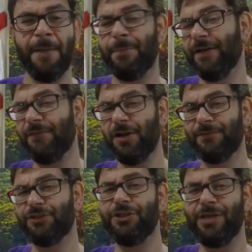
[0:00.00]
But if all of
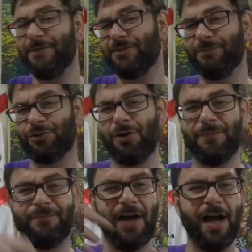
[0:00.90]
a sudden you have some sort
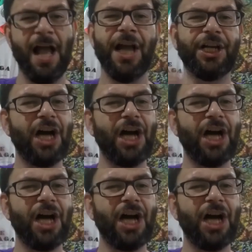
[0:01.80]
of uh,